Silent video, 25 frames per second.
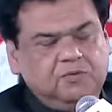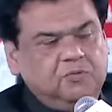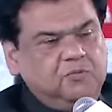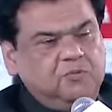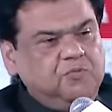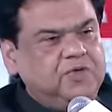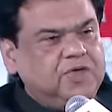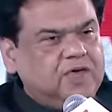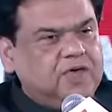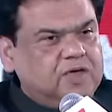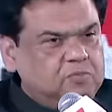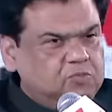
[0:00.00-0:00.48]

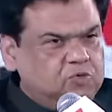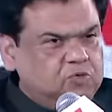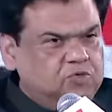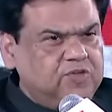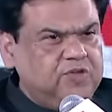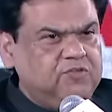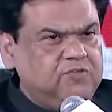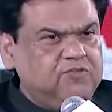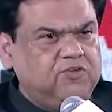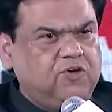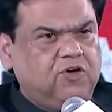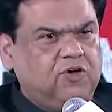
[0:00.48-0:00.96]
we are
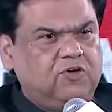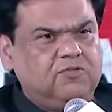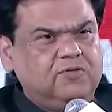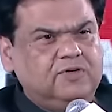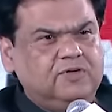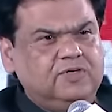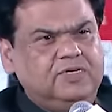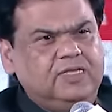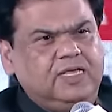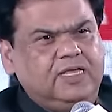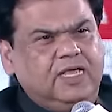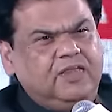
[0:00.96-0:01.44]
moving
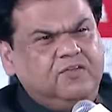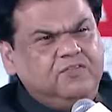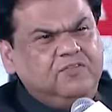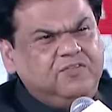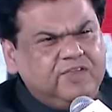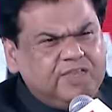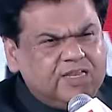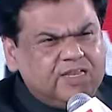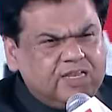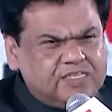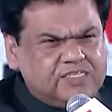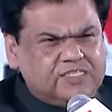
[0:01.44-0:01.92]
forward, and
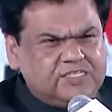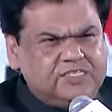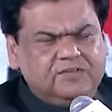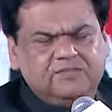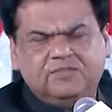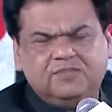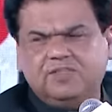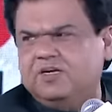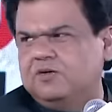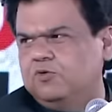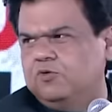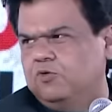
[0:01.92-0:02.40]
we'll
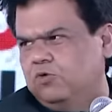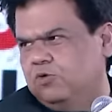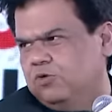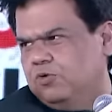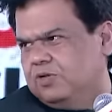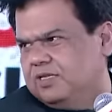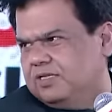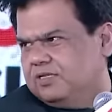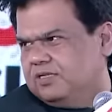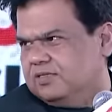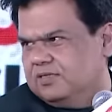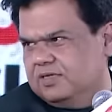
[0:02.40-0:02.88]
achieve that goal
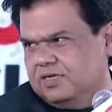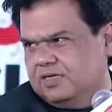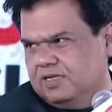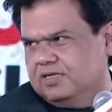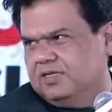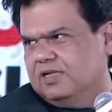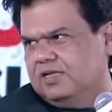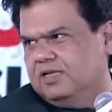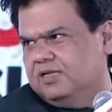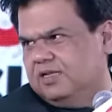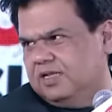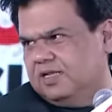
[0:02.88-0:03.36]
in, in,
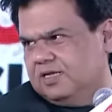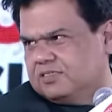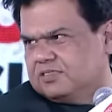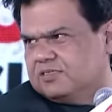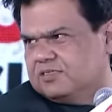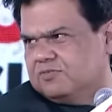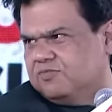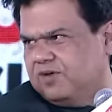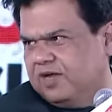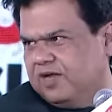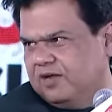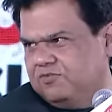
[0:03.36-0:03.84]
in next
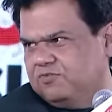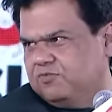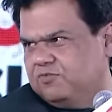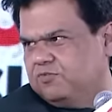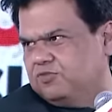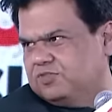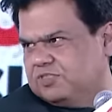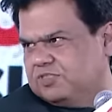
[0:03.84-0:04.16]
five to